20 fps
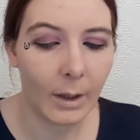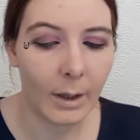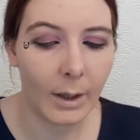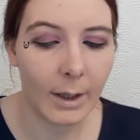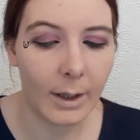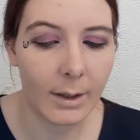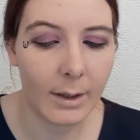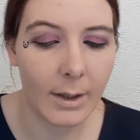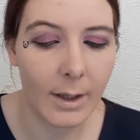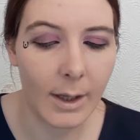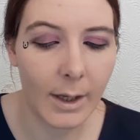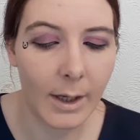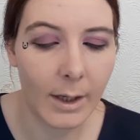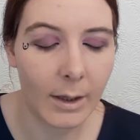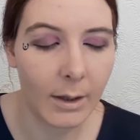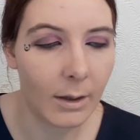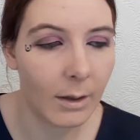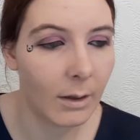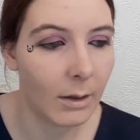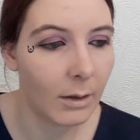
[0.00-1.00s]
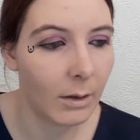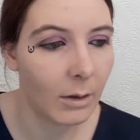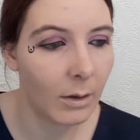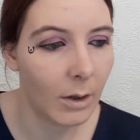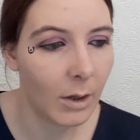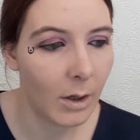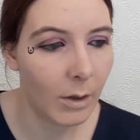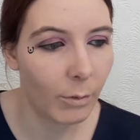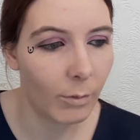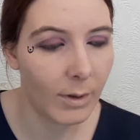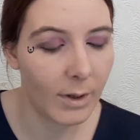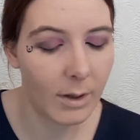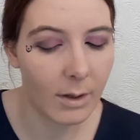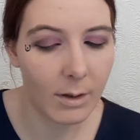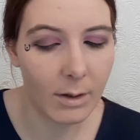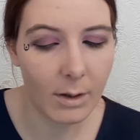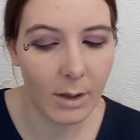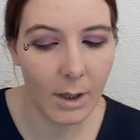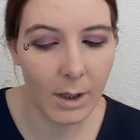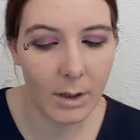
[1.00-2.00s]
And then with the
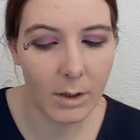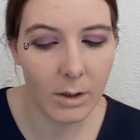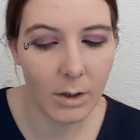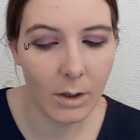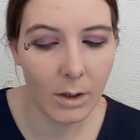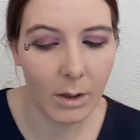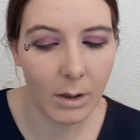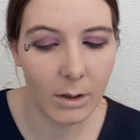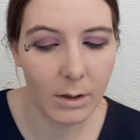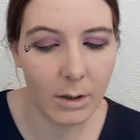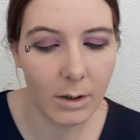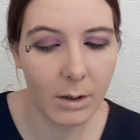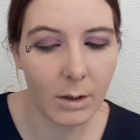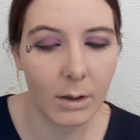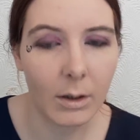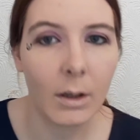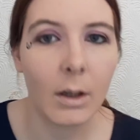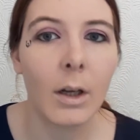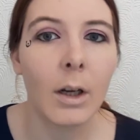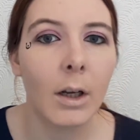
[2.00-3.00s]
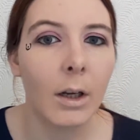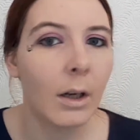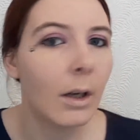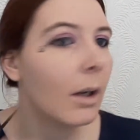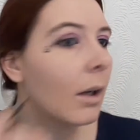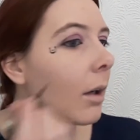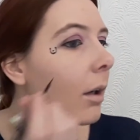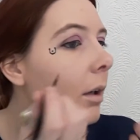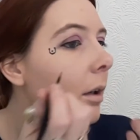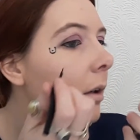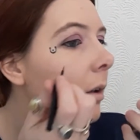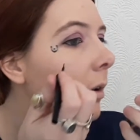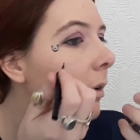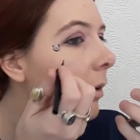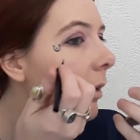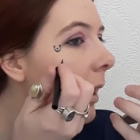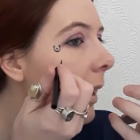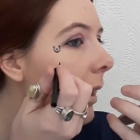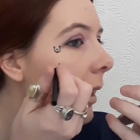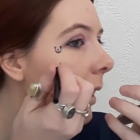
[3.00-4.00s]
third dot,
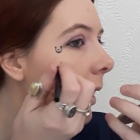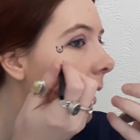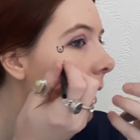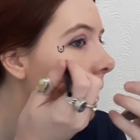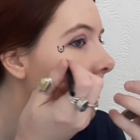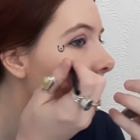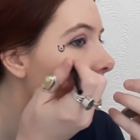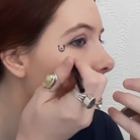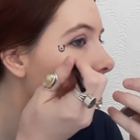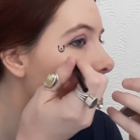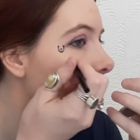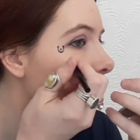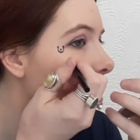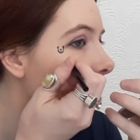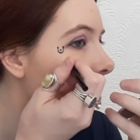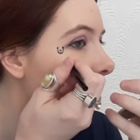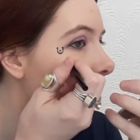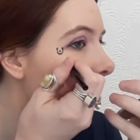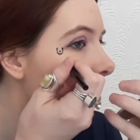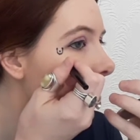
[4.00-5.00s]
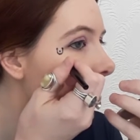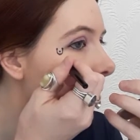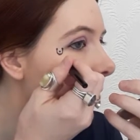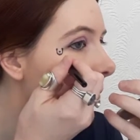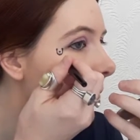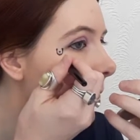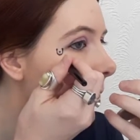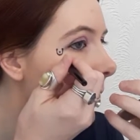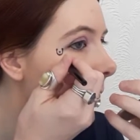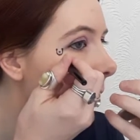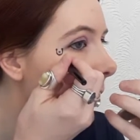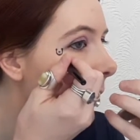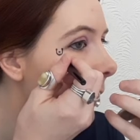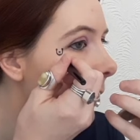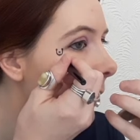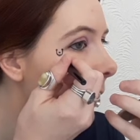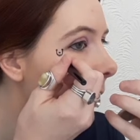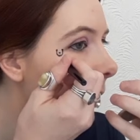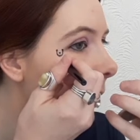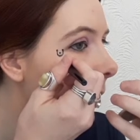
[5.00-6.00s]
create a dot that goes
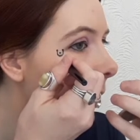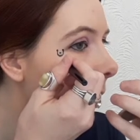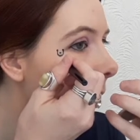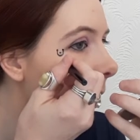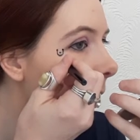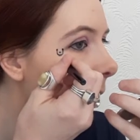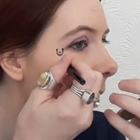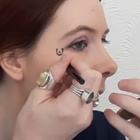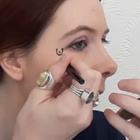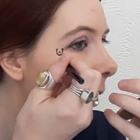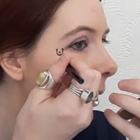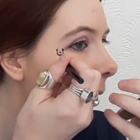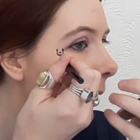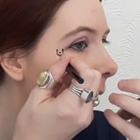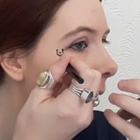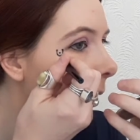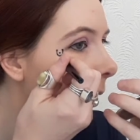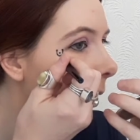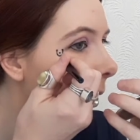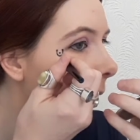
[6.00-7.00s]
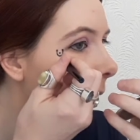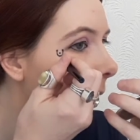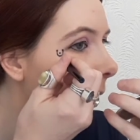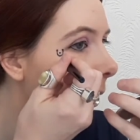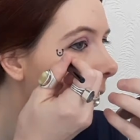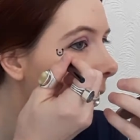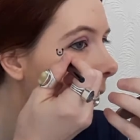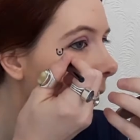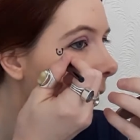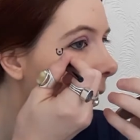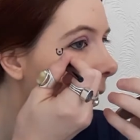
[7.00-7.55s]
underneath here, like